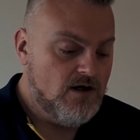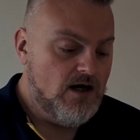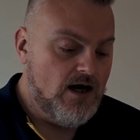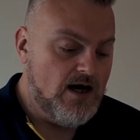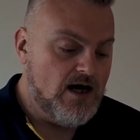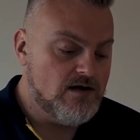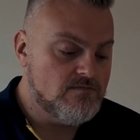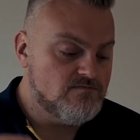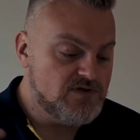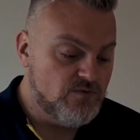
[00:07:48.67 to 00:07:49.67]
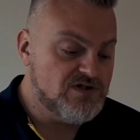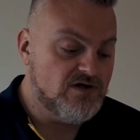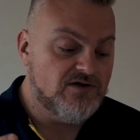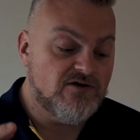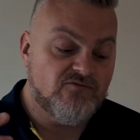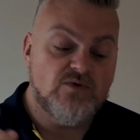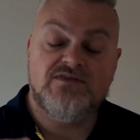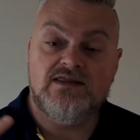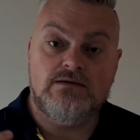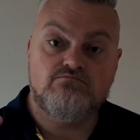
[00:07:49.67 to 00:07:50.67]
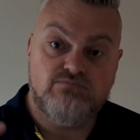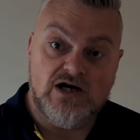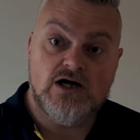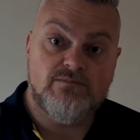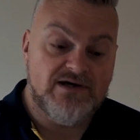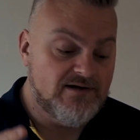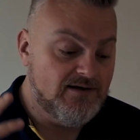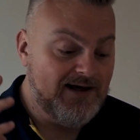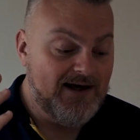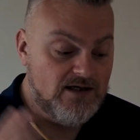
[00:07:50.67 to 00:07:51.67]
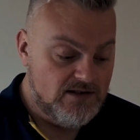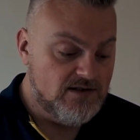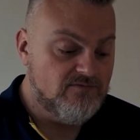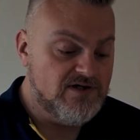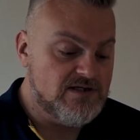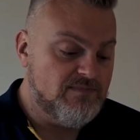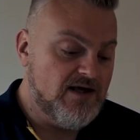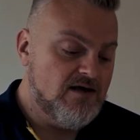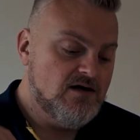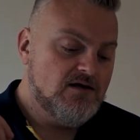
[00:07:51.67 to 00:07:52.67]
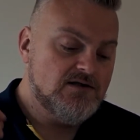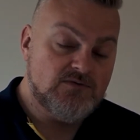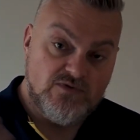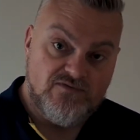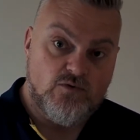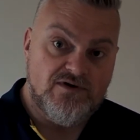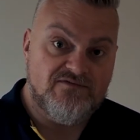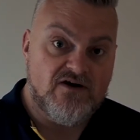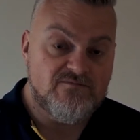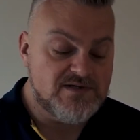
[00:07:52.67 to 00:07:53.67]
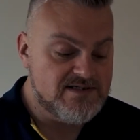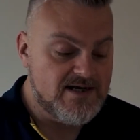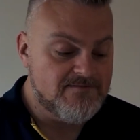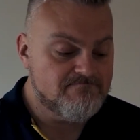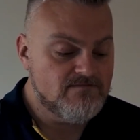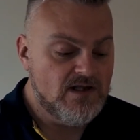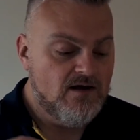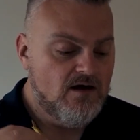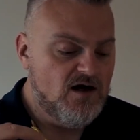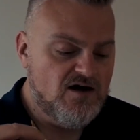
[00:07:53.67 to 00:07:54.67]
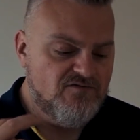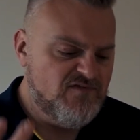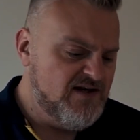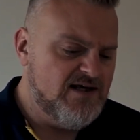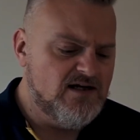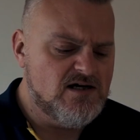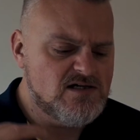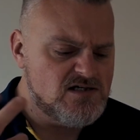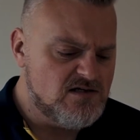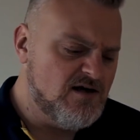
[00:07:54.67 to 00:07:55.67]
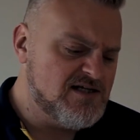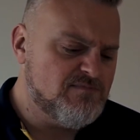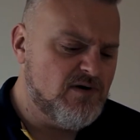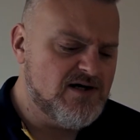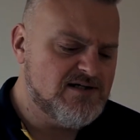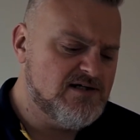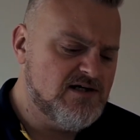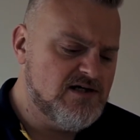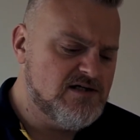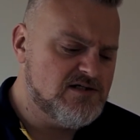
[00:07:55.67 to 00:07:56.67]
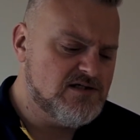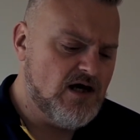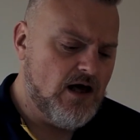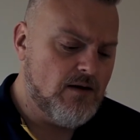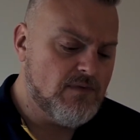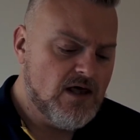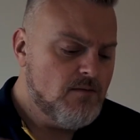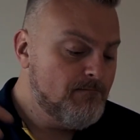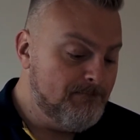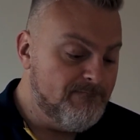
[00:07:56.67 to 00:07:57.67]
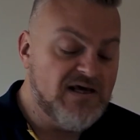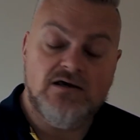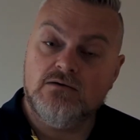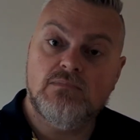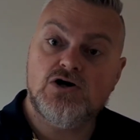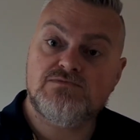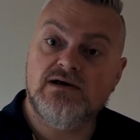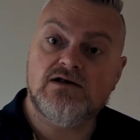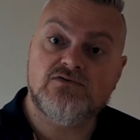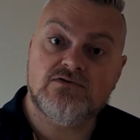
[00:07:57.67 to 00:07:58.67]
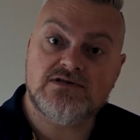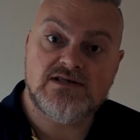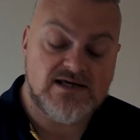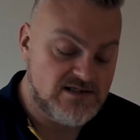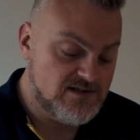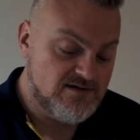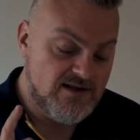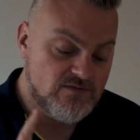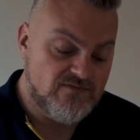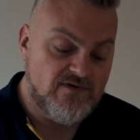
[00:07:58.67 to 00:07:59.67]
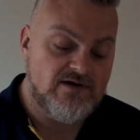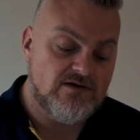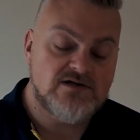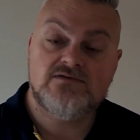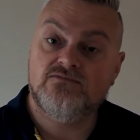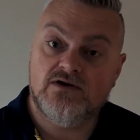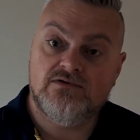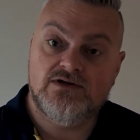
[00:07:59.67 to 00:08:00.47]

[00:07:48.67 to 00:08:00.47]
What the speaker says: So we started off with the bourbon elegant recipe. This was 45%. Vanilla, slight spices, pink marshmallows on the taste. So that was very nice and very